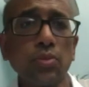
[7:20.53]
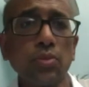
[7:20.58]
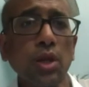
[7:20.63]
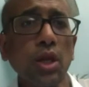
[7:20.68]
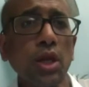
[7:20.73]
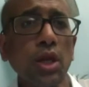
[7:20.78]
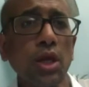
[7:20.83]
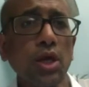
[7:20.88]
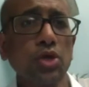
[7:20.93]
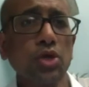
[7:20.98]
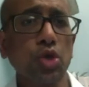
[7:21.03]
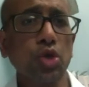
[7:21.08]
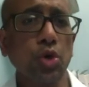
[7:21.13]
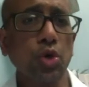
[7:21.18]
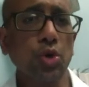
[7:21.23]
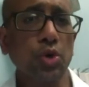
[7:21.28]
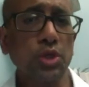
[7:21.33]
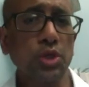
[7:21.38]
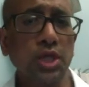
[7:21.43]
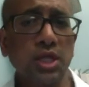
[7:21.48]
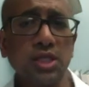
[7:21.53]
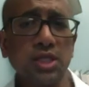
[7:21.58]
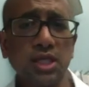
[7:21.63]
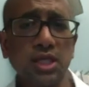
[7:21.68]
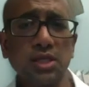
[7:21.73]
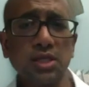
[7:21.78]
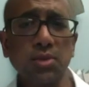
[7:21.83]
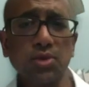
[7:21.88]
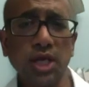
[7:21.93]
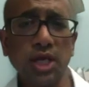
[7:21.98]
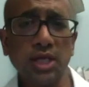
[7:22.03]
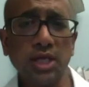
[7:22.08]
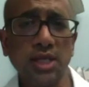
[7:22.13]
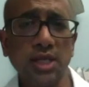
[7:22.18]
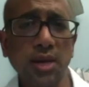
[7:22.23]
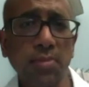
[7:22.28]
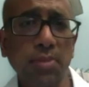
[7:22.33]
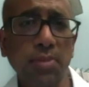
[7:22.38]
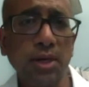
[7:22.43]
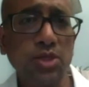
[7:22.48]
So these are some of the
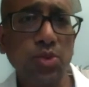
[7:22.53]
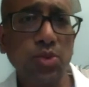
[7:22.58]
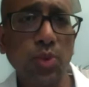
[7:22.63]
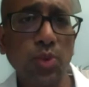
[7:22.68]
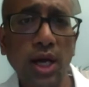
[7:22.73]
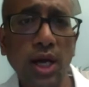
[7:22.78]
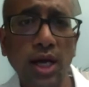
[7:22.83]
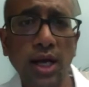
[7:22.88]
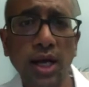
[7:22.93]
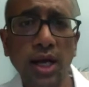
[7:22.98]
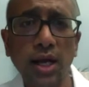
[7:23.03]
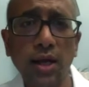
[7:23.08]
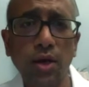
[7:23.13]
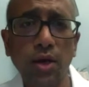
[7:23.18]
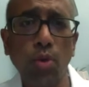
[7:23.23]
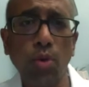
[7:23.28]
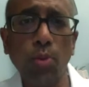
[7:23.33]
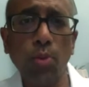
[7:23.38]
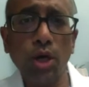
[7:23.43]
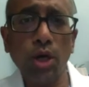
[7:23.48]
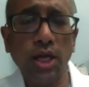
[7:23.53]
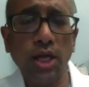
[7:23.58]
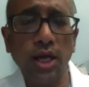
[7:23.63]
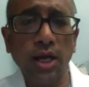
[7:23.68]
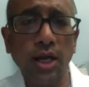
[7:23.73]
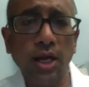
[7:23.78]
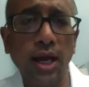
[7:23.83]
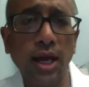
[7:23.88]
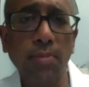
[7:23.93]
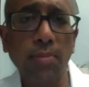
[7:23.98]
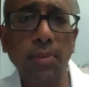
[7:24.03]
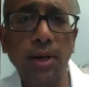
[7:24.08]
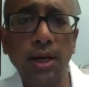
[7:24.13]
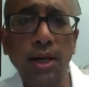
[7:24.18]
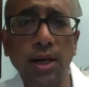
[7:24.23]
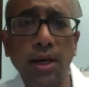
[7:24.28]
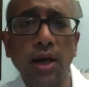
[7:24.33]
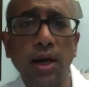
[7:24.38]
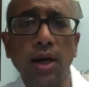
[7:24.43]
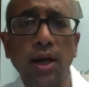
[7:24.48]
examples where a robot can help in
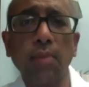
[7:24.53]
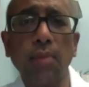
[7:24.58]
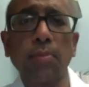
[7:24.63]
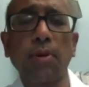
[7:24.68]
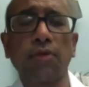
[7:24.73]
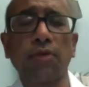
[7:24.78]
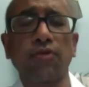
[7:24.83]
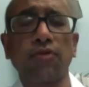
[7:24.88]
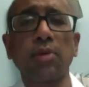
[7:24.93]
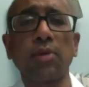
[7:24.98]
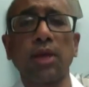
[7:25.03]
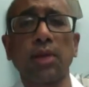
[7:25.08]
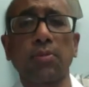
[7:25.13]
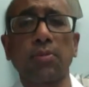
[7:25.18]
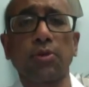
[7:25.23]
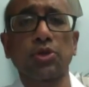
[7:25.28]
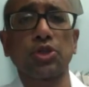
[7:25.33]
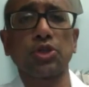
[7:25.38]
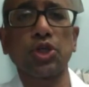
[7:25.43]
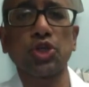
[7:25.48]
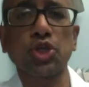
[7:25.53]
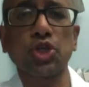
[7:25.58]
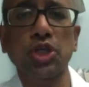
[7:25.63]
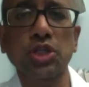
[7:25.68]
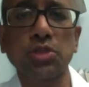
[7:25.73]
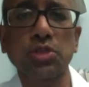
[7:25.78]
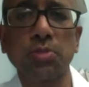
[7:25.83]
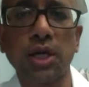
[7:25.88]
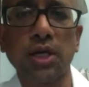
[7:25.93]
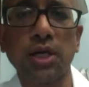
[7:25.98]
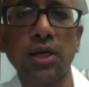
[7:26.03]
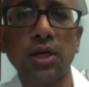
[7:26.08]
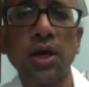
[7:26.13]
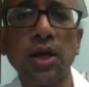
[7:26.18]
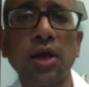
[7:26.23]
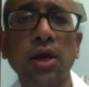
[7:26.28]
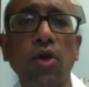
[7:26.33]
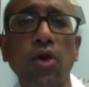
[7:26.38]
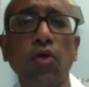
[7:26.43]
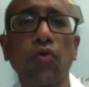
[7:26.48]
performing a procedures, but
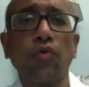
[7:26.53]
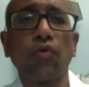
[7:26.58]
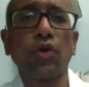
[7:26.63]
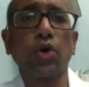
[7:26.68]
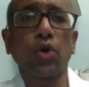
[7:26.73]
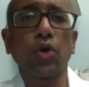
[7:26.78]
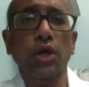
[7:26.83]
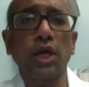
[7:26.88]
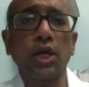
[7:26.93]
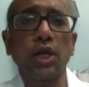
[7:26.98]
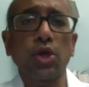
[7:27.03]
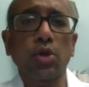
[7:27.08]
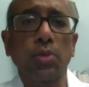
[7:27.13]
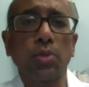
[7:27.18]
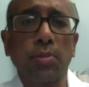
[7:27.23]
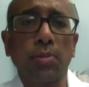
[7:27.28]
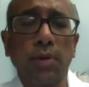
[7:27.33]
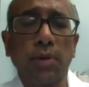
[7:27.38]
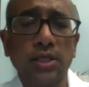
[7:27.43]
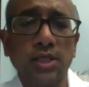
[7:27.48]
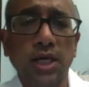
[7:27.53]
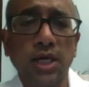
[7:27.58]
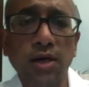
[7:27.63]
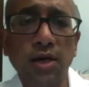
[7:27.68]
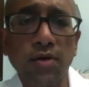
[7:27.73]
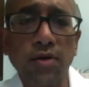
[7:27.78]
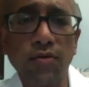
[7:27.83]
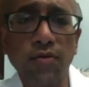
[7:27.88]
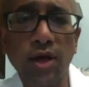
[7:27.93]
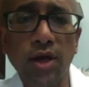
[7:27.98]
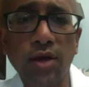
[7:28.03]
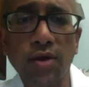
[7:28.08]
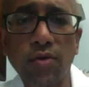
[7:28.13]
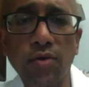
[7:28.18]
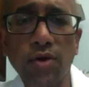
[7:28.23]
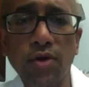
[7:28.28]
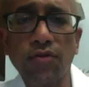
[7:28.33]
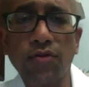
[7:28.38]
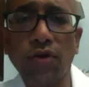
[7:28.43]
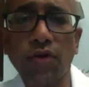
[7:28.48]
we don't need to be present when even
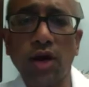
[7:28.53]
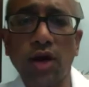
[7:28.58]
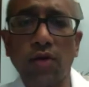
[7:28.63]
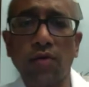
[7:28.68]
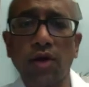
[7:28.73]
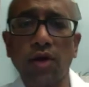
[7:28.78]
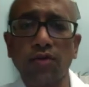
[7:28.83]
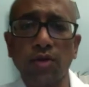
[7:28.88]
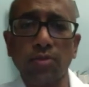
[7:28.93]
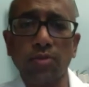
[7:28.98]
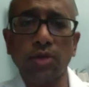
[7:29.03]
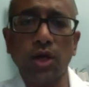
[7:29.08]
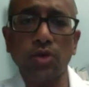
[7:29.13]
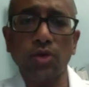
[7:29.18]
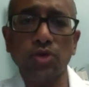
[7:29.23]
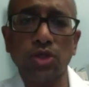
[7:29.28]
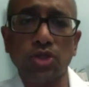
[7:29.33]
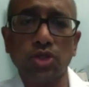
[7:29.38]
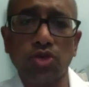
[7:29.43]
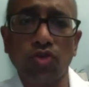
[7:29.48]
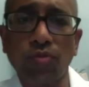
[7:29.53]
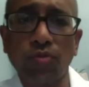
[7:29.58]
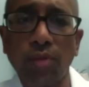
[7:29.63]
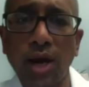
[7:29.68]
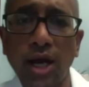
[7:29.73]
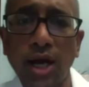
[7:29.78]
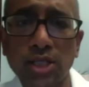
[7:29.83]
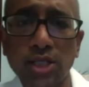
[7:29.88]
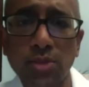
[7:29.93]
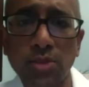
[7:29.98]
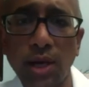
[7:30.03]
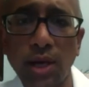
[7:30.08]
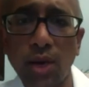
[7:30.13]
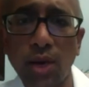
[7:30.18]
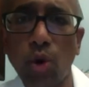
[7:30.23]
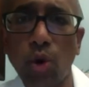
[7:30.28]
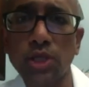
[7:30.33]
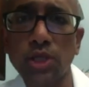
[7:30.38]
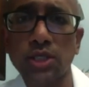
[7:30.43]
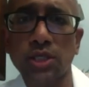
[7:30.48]
far away from thousands of miles by a
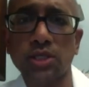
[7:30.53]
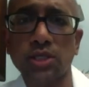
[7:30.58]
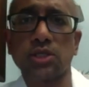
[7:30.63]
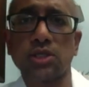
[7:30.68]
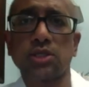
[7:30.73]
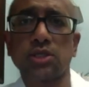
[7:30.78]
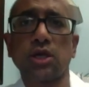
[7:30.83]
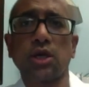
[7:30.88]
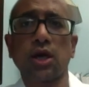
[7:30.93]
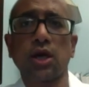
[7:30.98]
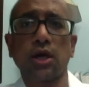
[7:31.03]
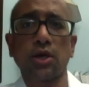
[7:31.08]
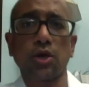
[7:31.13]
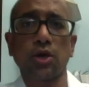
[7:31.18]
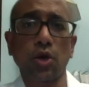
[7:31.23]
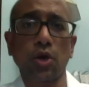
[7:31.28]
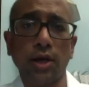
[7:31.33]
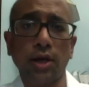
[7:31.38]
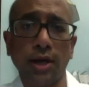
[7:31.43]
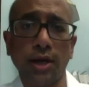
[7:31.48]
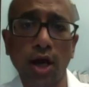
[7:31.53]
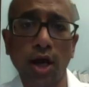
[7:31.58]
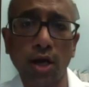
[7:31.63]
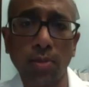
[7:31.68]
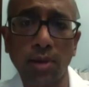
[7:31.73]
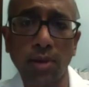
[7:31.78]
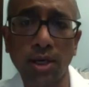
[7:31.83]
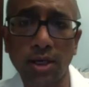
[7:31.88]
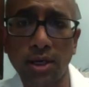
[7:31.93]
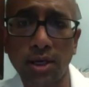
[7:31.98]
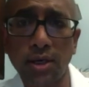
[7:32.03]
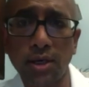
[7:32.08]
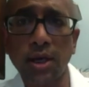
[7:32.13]
voice-assisted control or augmented